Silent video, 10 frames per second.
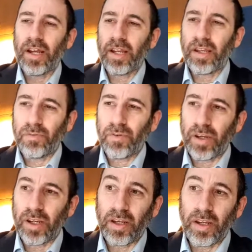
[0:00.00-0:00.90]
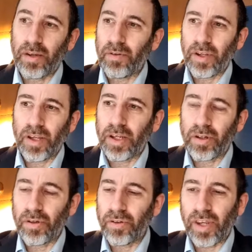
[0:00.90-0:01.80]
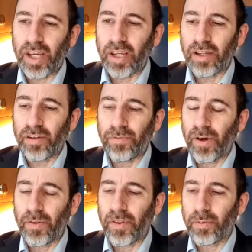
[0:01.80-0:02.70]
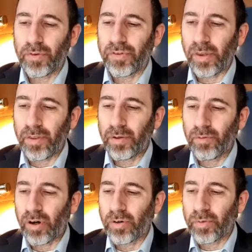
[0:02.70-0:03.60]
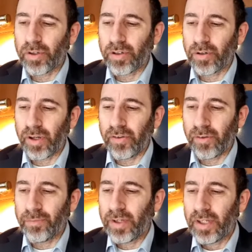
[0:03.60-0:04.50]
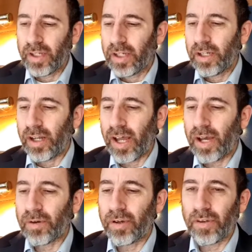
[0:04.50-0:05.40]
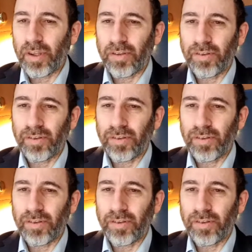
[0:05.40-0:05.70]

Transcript: he couldn't take it. He felt that there was something wrong with Judaism. You know, how could